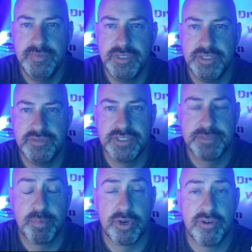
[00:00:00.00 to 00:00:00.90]
you've
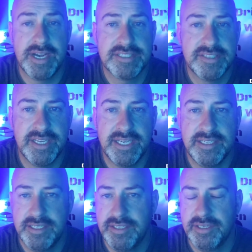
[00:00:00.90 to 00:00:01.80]
just
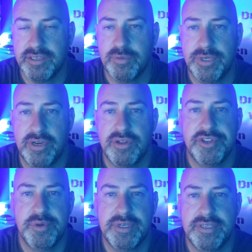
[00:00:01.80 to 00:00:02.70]
procrastinated. We all
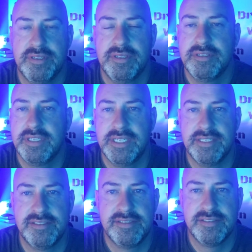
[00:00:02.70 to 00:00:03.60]
do it.
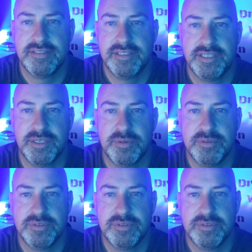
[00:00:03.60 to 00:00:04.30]
It's, we're,